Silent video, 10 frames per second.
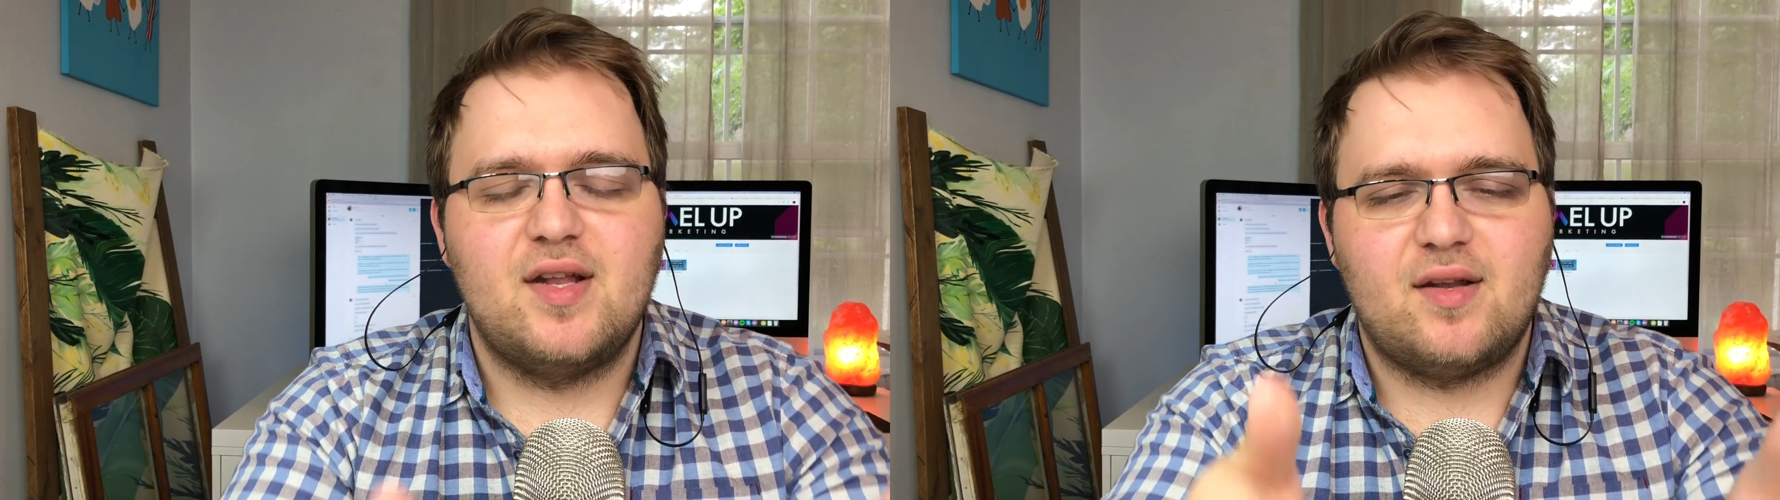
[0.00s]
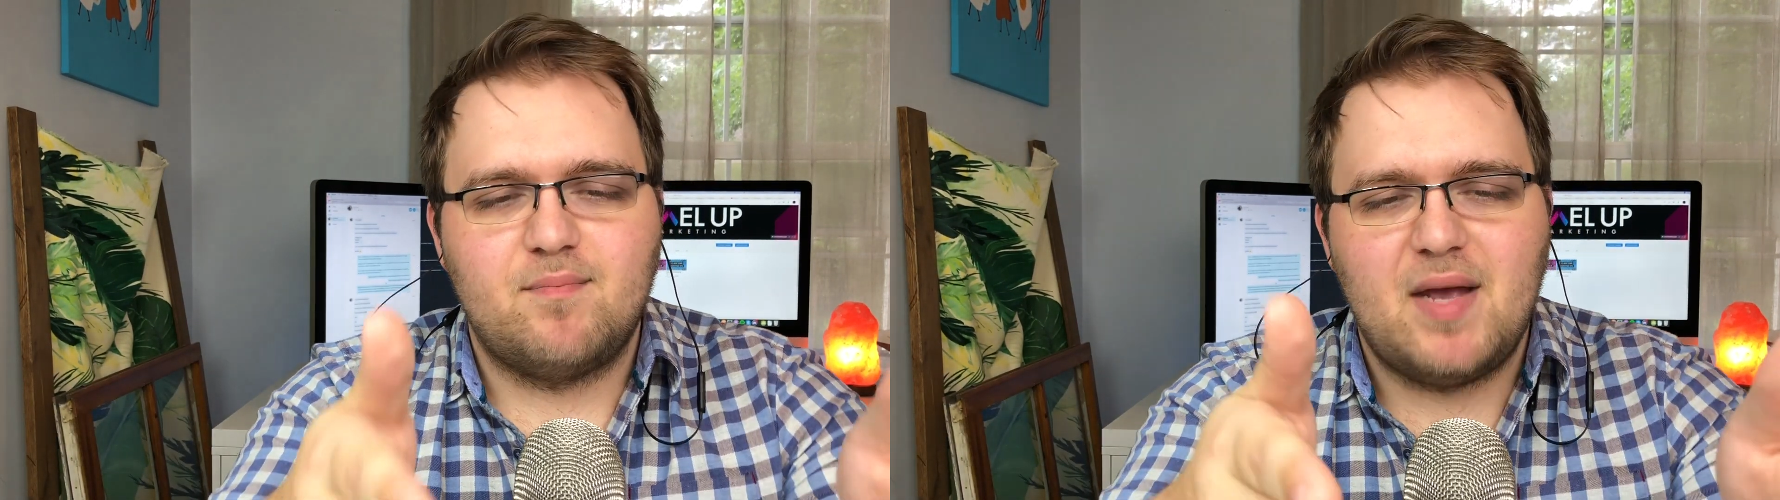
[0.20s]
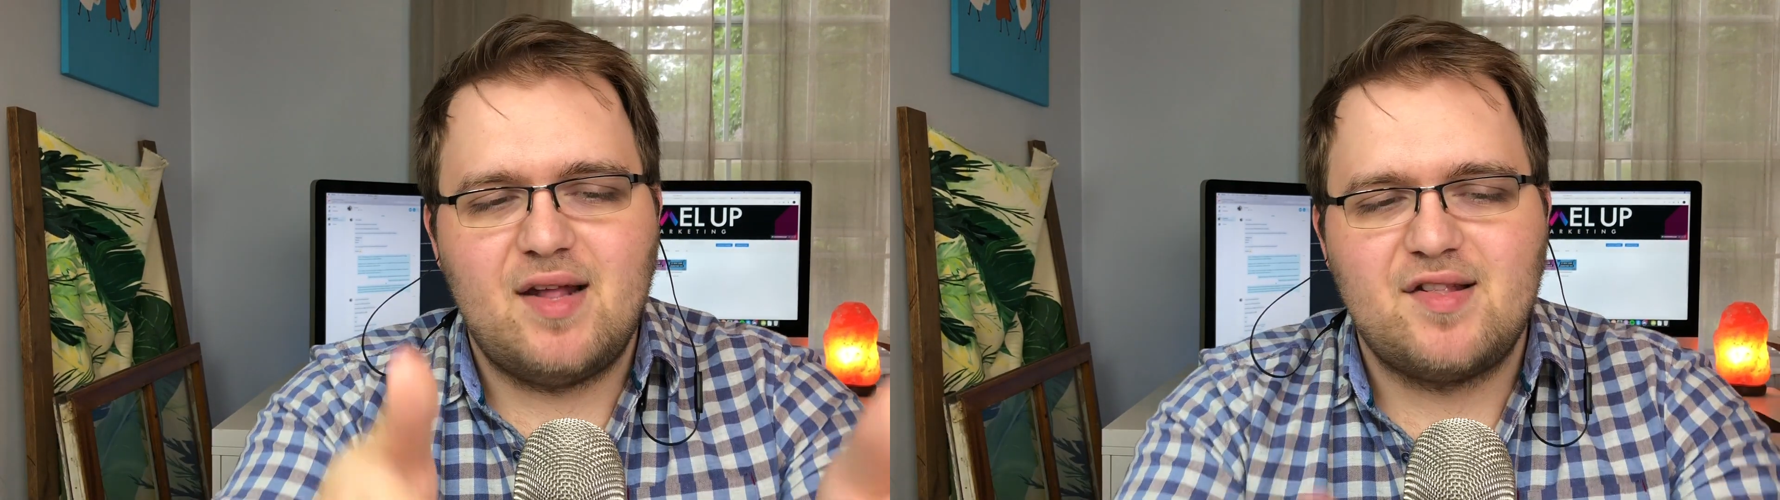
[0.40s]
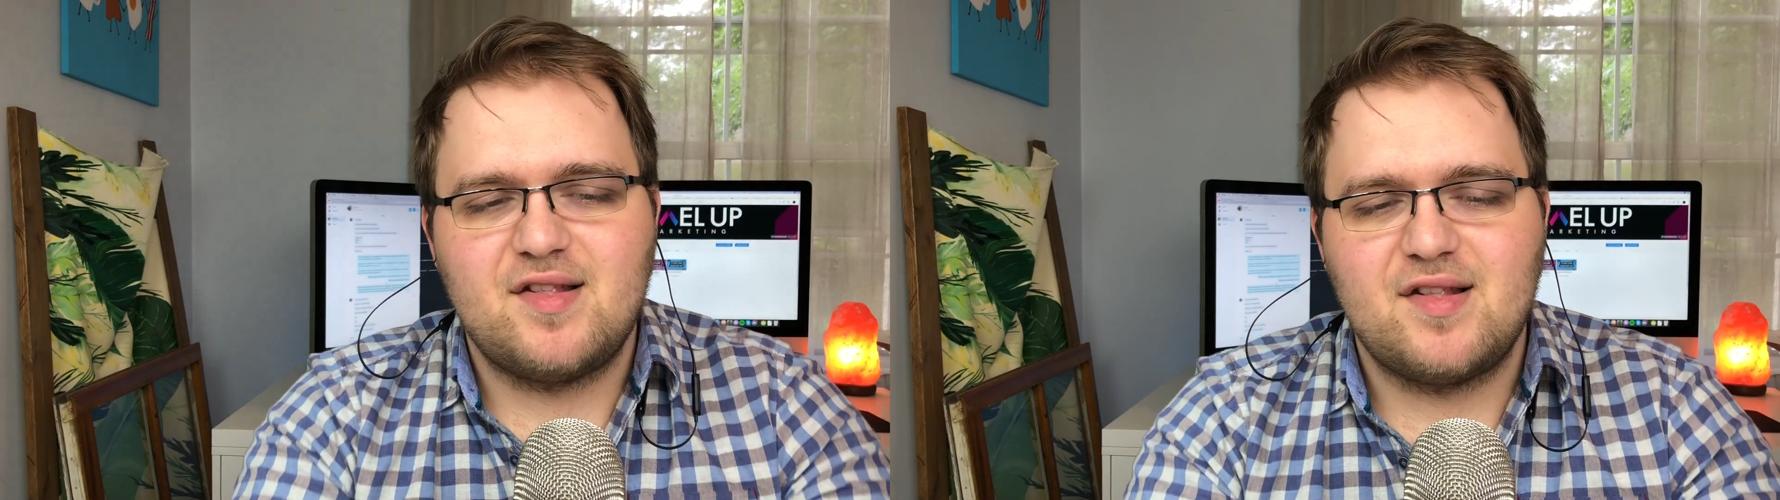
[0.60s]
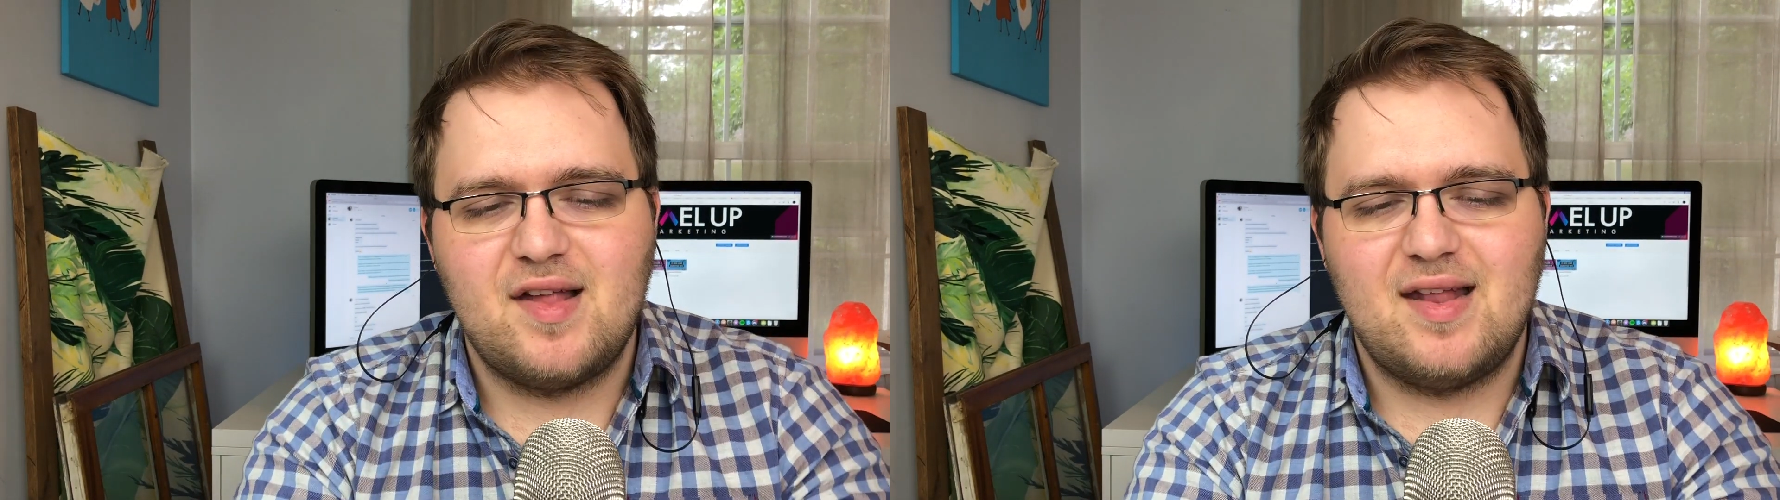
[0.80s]
and it
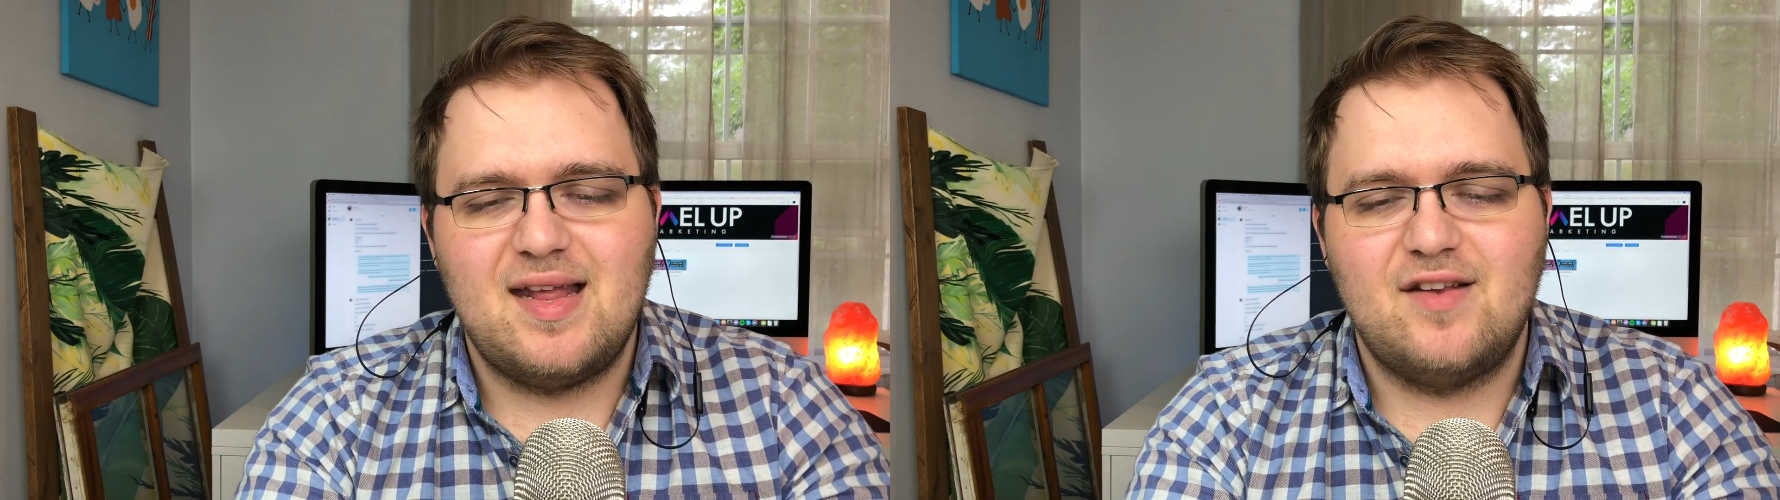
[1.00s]
pastes it